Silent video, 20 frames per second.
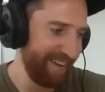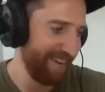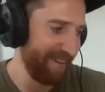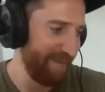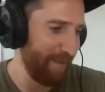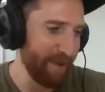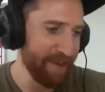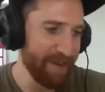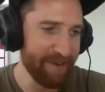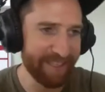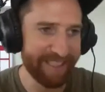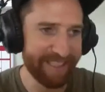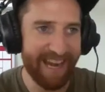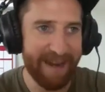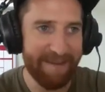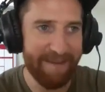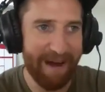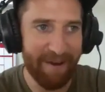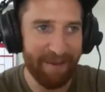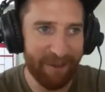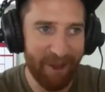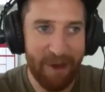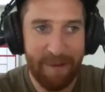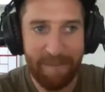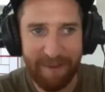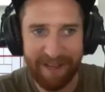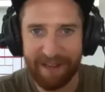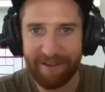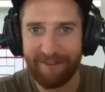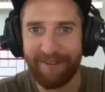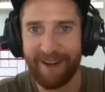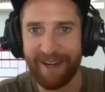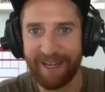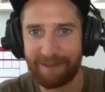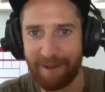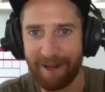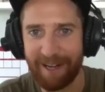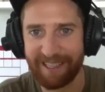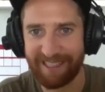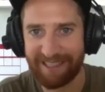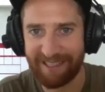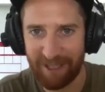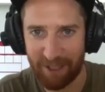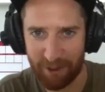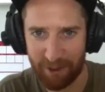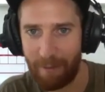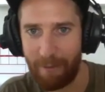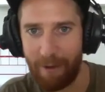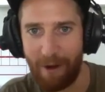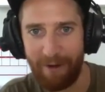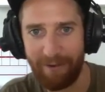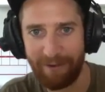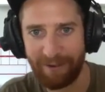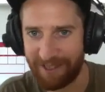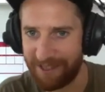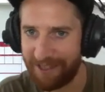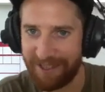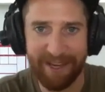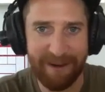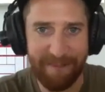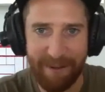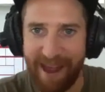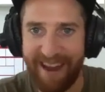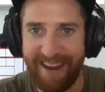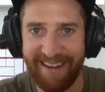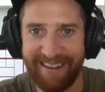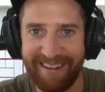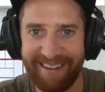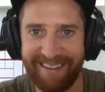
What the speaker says: what you were saying about don't be the first person to drop off because you're going to pay.